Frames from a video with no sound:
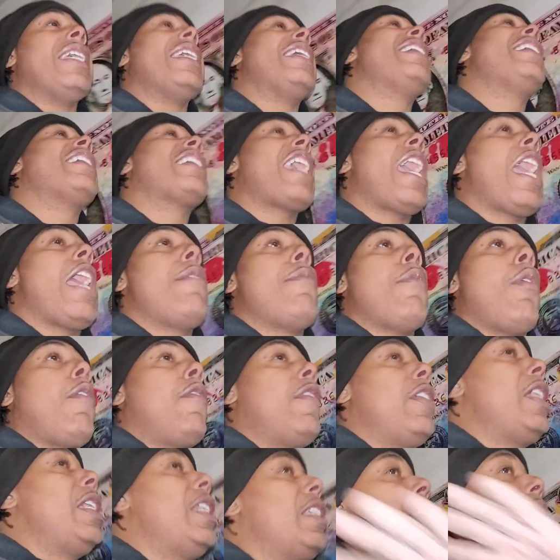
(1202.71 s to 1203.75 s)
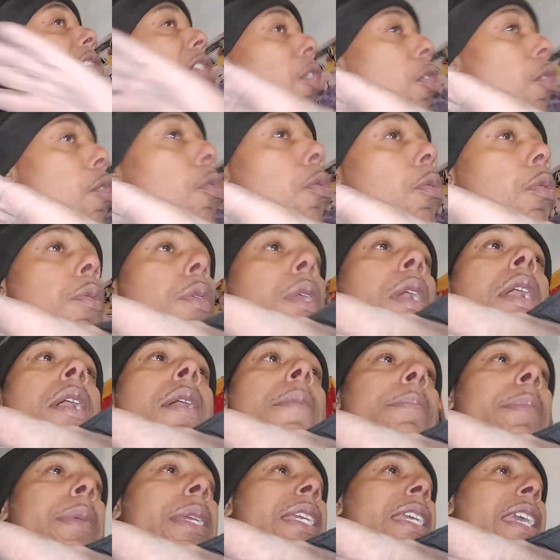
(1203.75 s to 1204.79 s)
He came over, he told
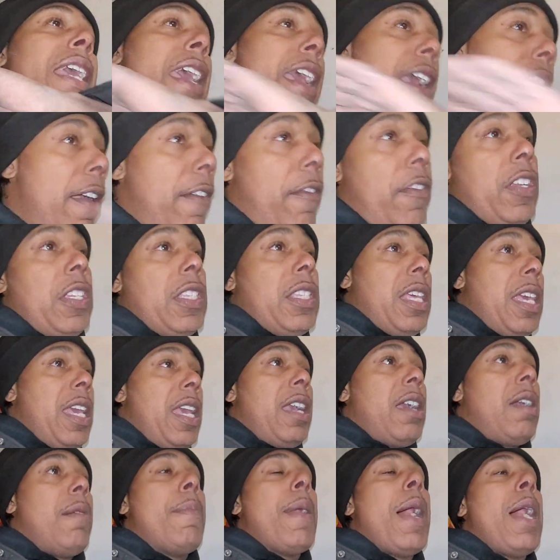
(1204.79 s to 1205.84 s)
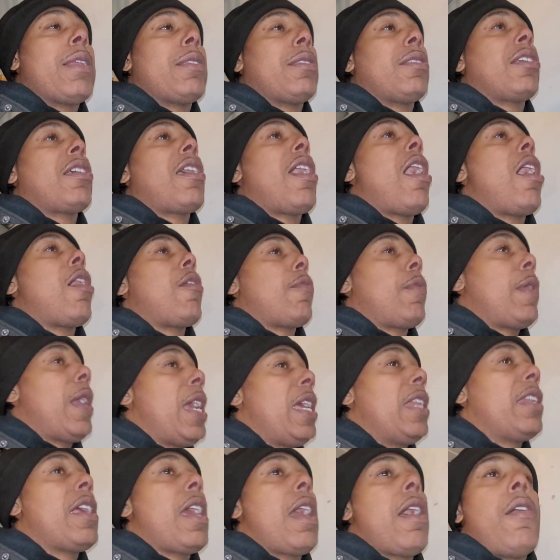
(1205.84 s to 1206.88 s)
me everything about the car,
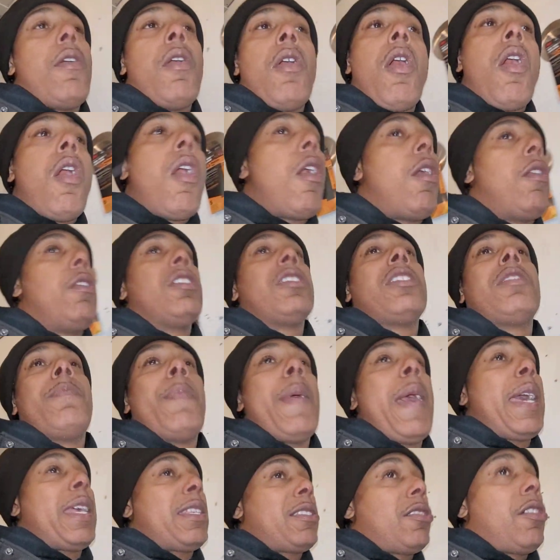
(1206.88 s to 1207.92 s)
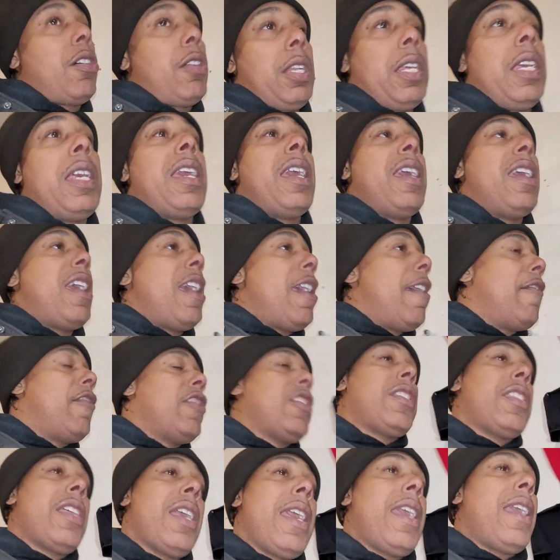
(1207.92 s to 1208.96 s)
ran down all the specs on it and
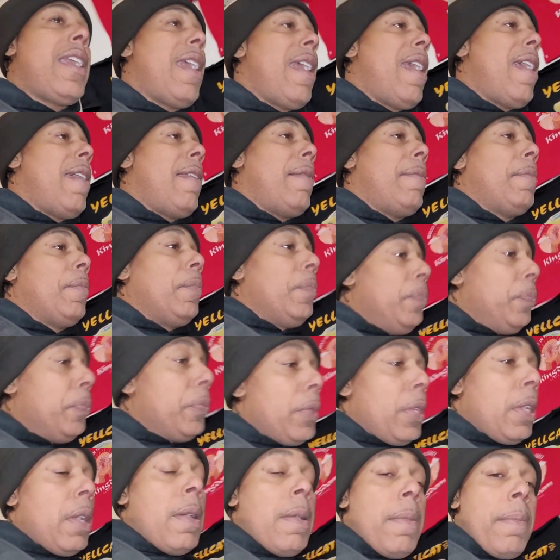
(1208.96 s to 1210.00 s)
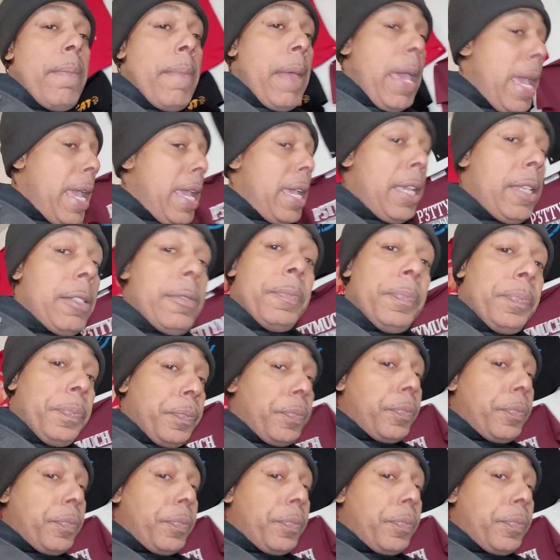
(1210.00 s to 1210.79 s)
everything. And man,